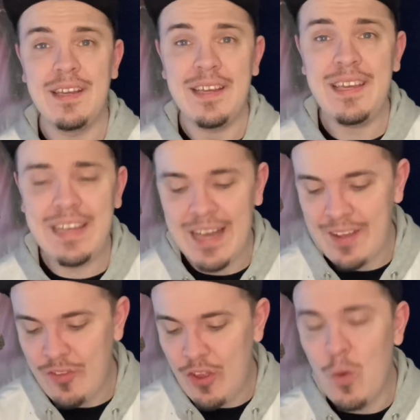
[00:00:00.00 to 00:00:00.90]
Hey
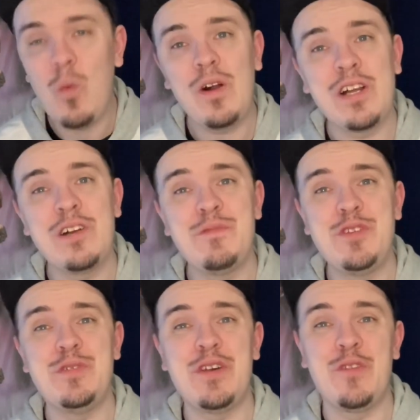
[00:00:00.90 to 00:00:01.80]
guys, welcome to
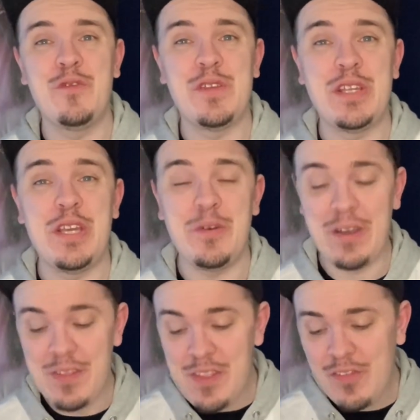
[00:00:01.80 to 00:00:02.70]
another video. And
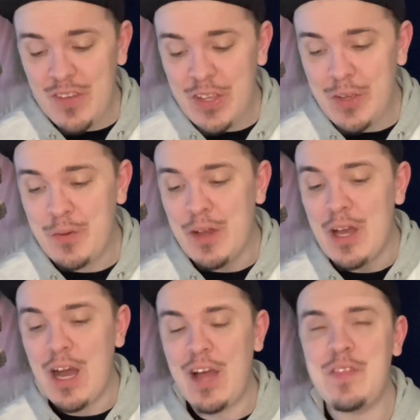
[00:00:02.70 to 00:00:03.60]
in this video,
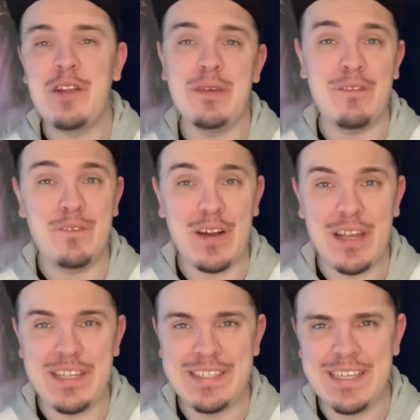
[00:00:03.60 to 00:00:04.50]
I thought it'd be a fun
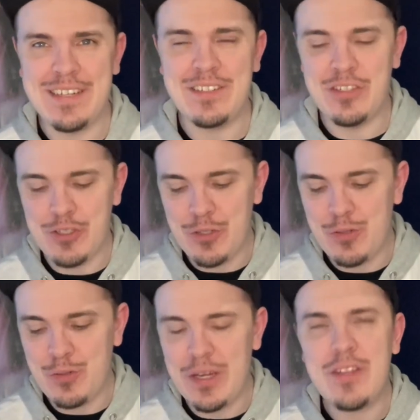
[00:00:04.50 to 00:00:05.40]
idea to
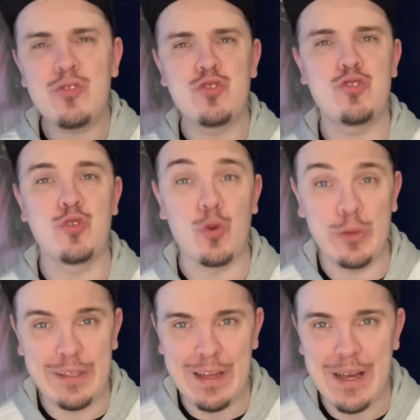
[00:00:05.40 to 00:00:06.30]
do another
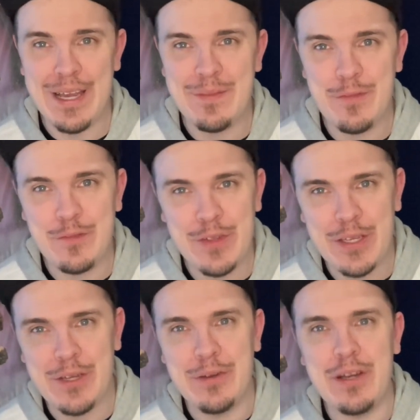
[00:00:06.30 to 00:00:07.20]
story time
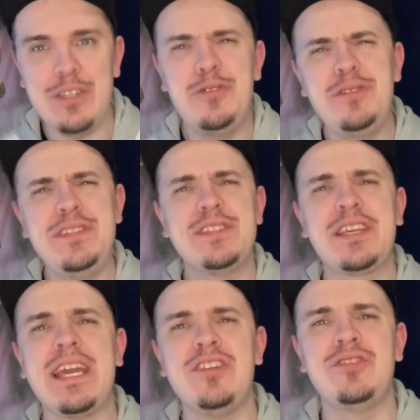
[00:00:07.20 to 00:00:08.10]
video. I do these
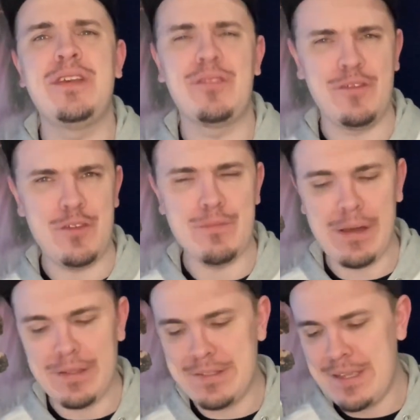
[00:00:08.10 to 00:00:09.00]
occasionally every few
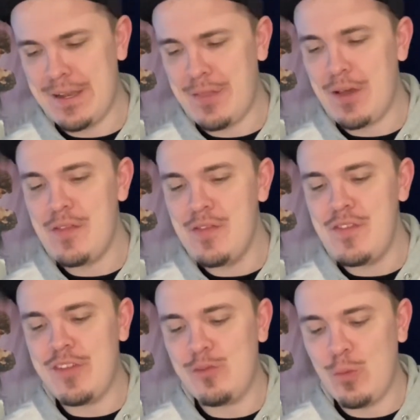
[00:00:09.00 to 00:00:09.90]
months, and I thought
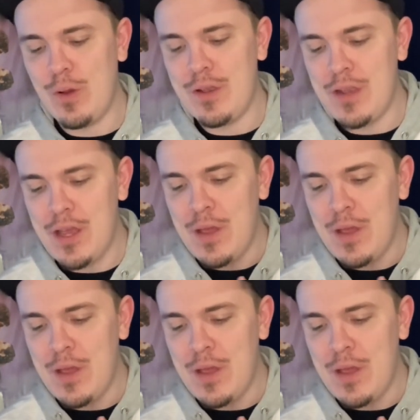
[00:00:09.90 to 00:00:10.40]
this one